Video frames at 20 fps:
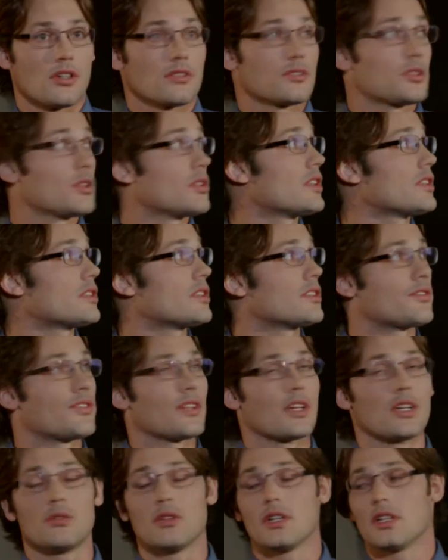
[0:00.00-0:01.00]
so this is
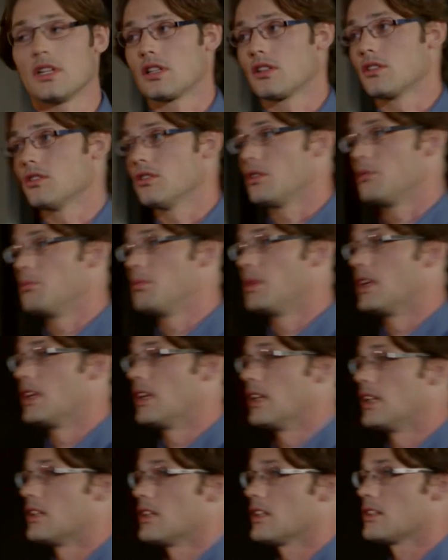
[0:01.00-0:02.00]
very well and good,
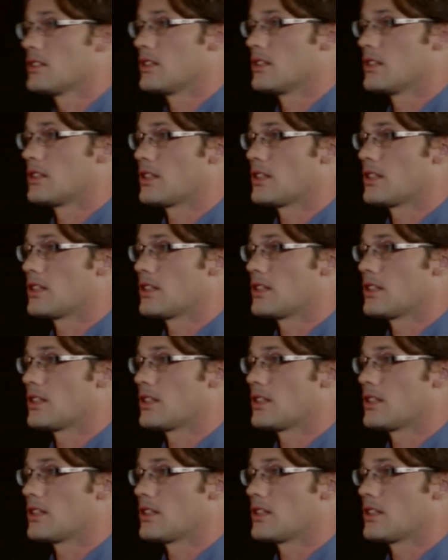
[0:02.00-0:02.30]
but does this